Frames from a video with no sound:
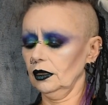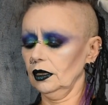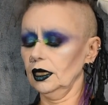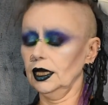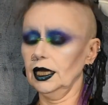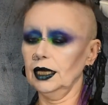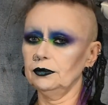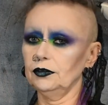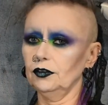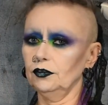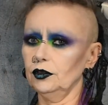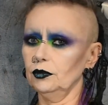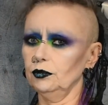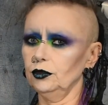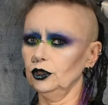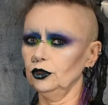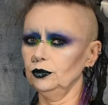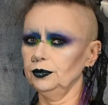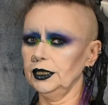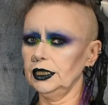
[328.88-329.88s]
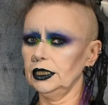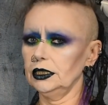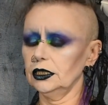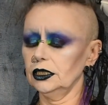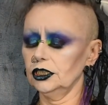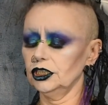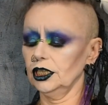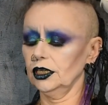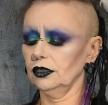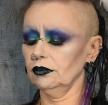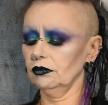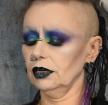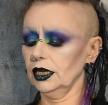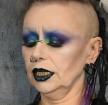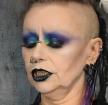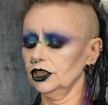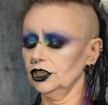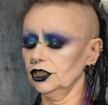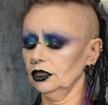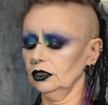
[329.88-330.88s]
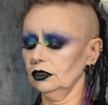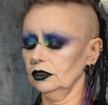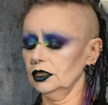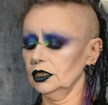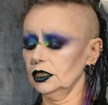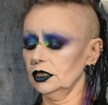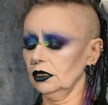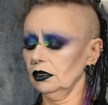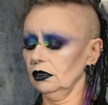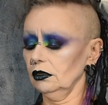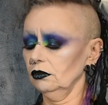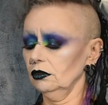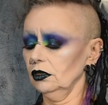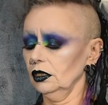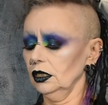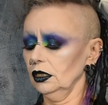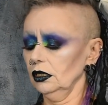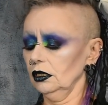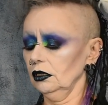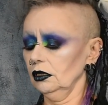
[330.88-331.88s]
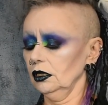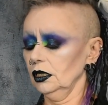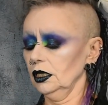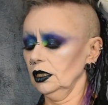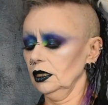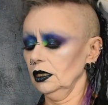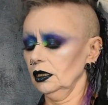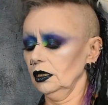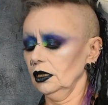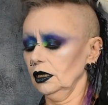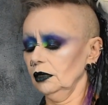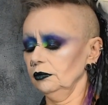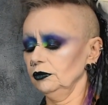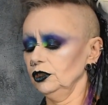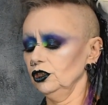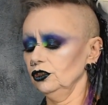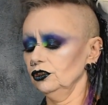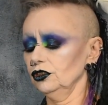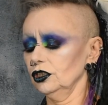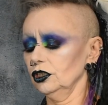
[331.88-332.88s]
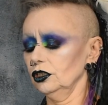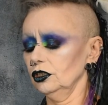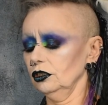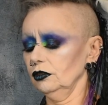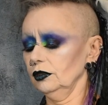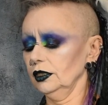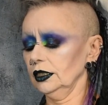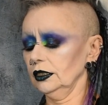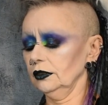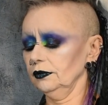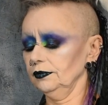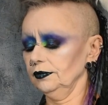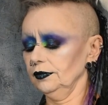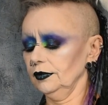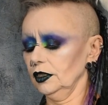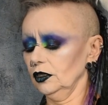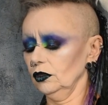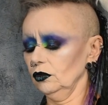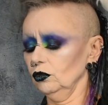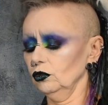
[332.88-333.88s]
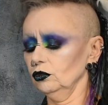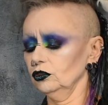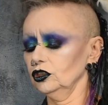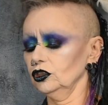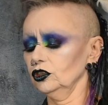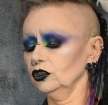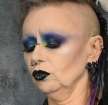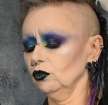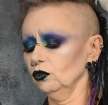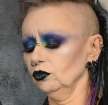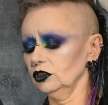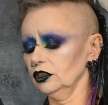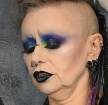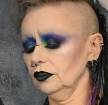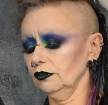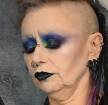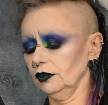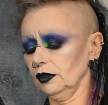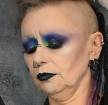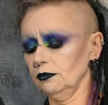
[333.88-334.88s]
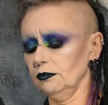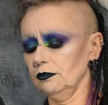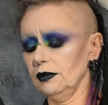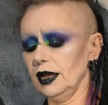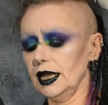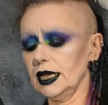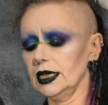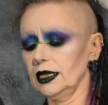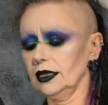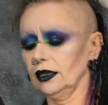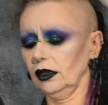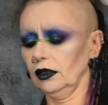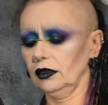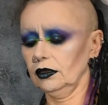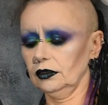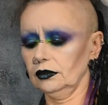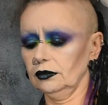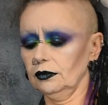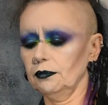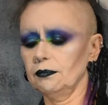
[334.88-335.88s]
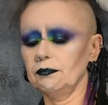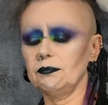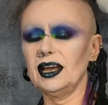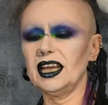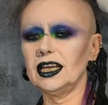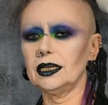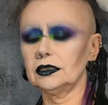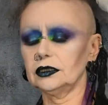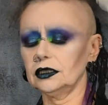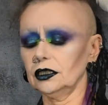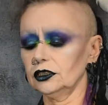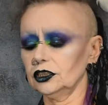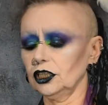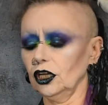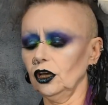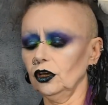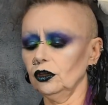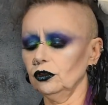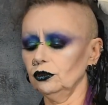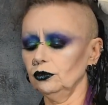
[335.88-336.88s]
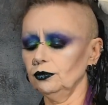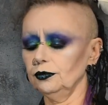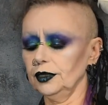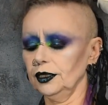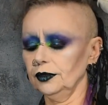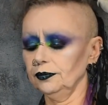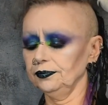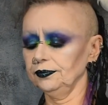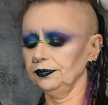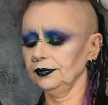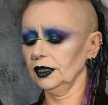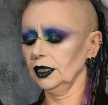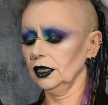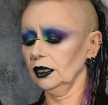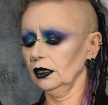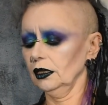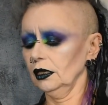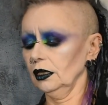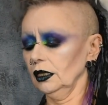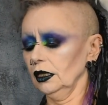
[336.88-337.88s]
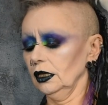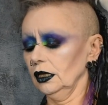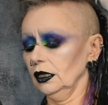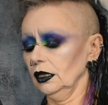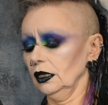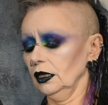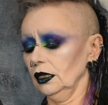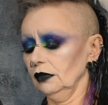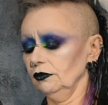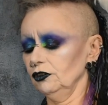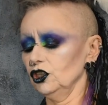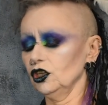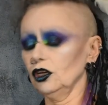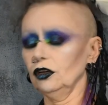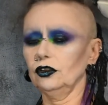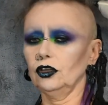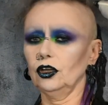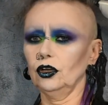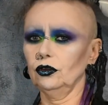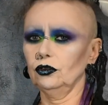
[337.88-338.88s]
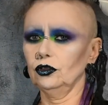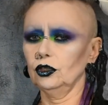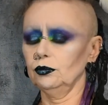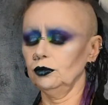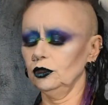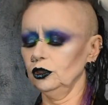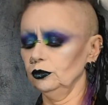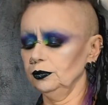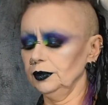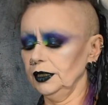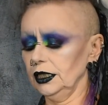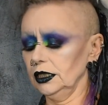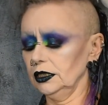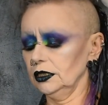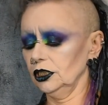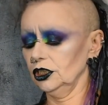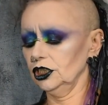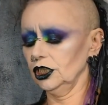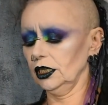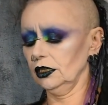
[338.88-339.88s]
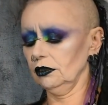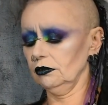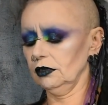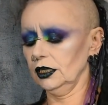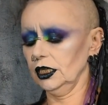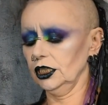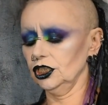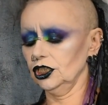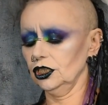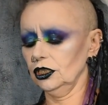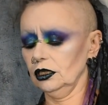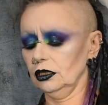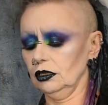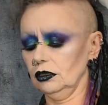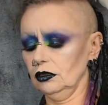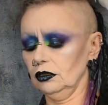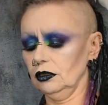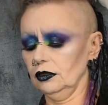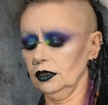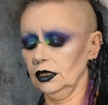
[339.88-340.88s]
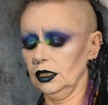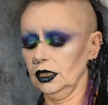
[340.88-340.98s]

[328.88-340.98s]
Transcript: I am of the Blue Peter generation, so I'm used to doing all sorts of makes at home. If you don't know who the Blue Peter generation are,